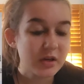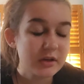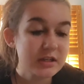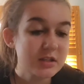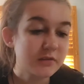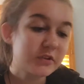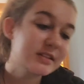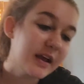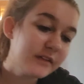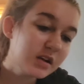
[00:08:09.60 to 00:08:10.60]
earrings sold for
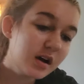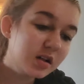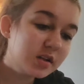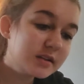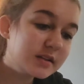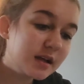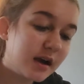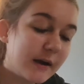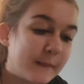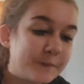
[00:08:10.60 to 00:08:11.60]

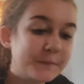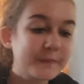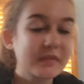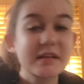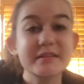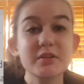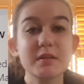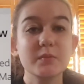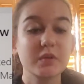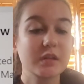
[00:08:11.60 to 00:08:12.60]
$7. These are
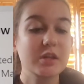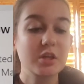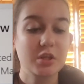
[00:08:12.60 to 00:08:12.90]
some really